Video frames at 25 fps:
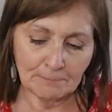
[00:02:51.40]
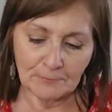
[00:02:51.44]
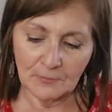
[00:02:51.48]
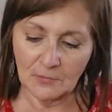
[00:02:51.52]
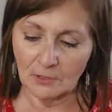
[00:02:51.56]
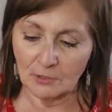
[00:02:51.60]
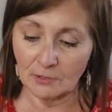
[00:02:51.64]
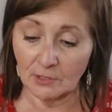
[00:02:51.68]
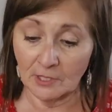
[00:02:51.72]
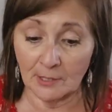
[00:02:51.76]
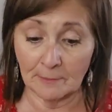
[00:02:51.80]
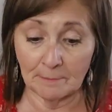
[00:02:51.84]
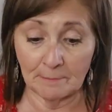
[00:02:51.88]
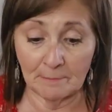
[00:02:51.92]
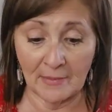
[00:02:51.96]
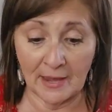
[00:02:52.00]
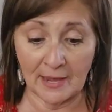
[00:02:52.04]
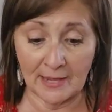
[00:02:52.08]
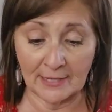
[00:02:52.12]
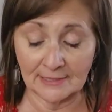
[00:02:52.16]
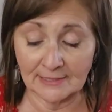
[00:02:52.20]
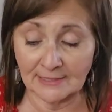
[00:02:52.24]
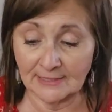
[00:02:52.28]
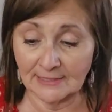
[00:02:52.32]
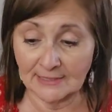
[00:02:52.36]
You can
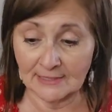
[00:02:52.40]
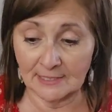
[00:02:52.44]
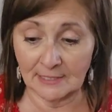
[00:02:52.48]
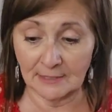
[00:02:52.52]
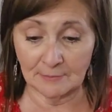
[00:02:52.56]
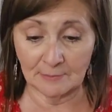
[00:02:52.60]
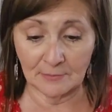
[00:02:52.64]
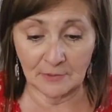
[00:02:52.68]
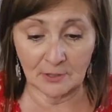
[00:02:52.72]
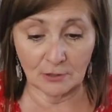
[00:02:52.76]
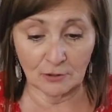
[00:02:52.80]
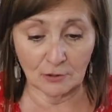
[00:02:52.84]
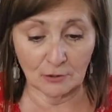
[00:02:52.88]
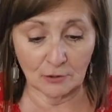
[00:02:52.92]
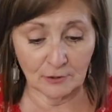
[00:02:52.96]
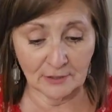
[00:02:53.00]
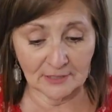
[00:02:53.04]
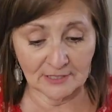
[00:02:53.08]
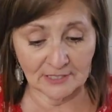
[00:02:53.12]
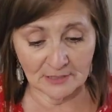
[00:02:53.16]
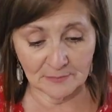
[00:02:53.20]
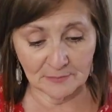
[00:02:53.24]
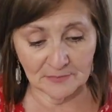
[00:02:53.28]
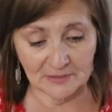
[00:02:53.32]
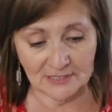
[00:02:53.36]
make some
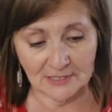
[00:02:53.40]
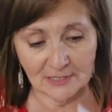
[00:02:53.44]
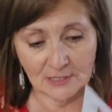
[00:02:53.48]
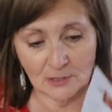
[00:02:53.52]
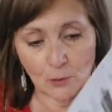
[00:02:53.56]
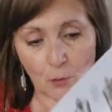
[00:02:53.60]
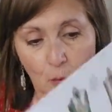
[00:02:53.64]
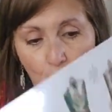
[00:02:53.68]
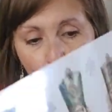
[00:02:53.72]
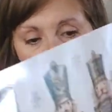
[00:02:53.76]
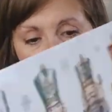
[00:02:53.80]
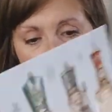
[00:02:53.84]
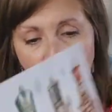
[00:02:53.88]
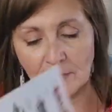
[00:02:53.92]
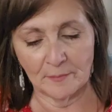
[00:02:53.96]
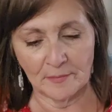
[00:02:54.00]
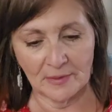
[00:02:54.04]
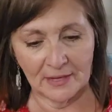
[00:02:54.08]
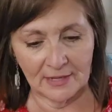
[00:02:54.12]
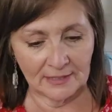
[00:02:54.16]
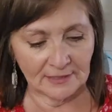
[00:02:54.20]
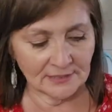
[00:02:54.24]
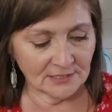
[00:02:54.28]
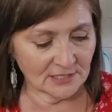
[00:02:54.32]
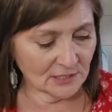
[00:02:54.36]
Christmas
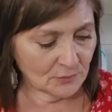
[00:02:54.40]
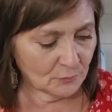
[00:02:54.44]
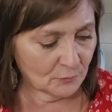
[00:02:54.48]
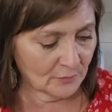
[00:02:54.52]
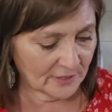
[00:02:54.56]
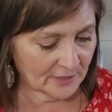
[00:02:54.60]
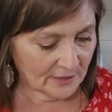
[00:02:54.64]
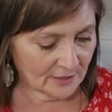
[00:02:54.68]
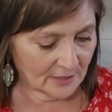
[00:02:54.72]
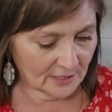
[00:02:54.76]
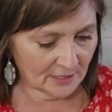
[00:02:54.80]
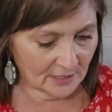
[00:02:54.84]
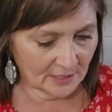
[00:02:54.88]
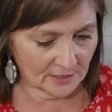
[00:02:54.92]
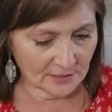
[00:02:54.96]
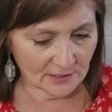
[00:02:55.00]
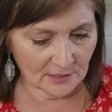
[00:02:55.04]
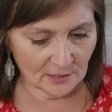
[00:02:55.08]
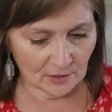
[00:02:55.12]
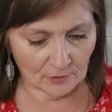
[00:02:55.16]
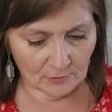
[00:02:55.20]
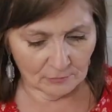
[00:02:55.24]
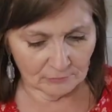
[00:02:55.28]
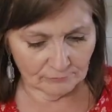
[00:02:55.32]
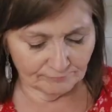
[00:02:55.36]
ornaments with these.
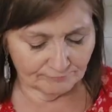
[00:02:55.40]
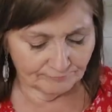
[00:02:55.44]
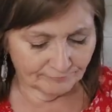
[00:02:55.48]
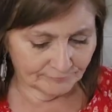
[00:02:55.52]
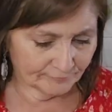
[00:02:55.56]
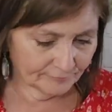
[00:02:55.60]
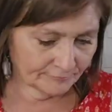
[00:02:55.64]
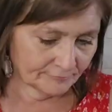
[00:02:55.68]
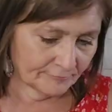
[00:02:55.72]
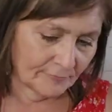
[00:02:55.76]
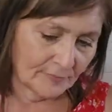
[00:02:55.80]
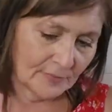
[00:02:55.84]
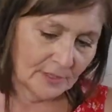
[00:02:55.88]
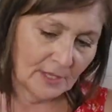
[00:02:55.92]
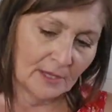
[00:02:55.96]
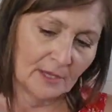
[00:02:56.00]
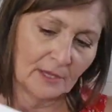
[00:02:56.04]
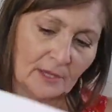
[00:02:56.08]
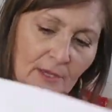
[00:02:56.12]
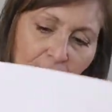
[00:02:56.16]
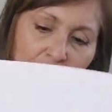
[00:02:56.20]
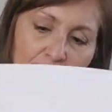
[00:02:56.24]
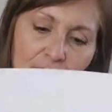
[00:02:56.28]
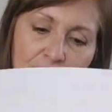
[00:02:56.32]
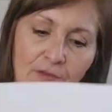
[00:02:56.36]
Oh,
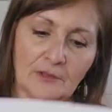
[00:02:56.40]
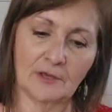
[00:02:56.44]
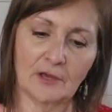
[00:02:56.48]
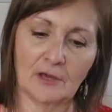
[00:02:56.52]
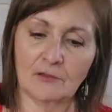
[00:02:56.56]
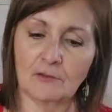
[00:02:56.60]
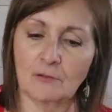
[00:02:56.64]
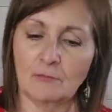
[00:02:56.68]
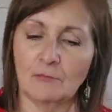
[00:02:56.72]
here's the other